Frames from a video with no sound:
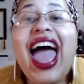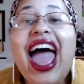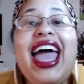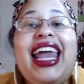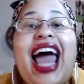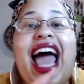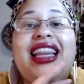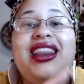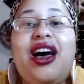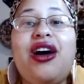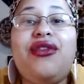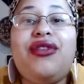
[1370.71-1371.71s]
And I
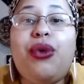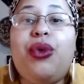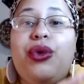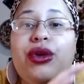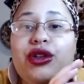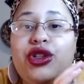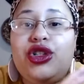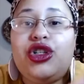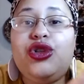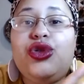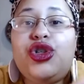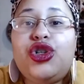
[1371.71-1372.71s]
love that when we
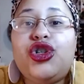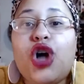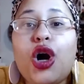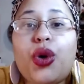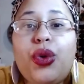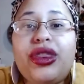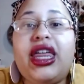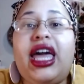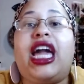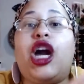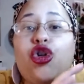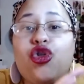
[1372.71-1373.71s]
you start with
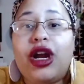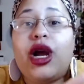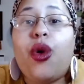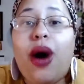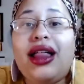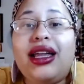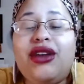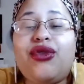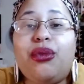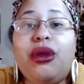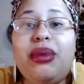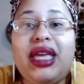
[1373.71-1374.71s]
like great quality
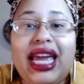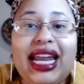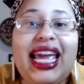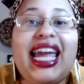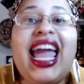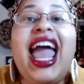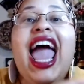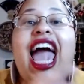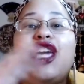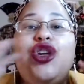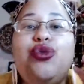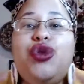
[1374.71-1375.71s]
from the beginning and
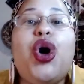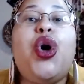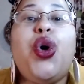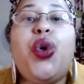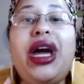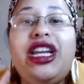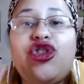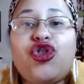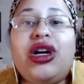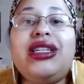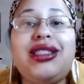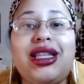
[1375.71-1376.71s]
you know and
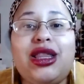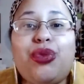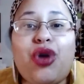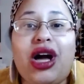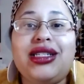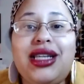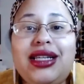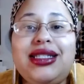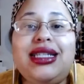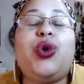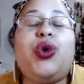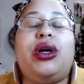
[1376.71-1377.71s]
trust that the process
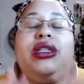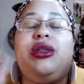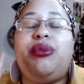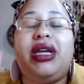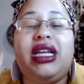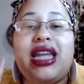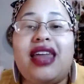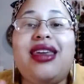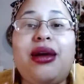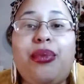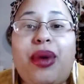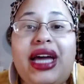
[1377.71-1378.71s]
is going to be
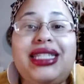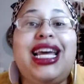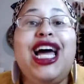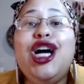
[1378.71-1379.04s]
nothing but